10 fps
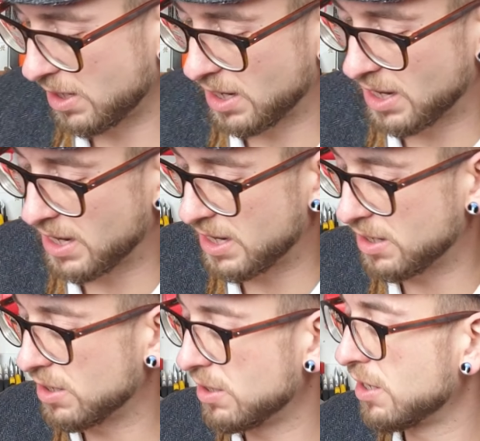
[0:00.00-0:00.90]
a
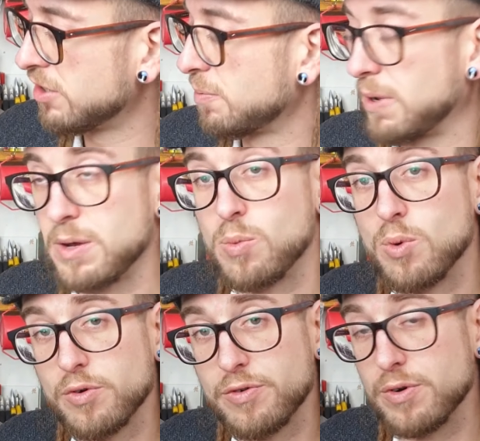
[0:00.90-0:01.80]
learn to play
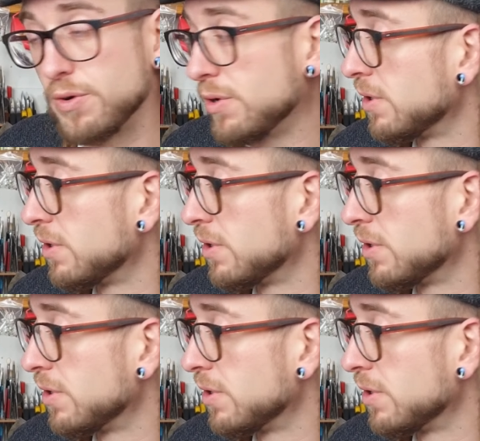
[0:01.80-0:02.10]
walkthrough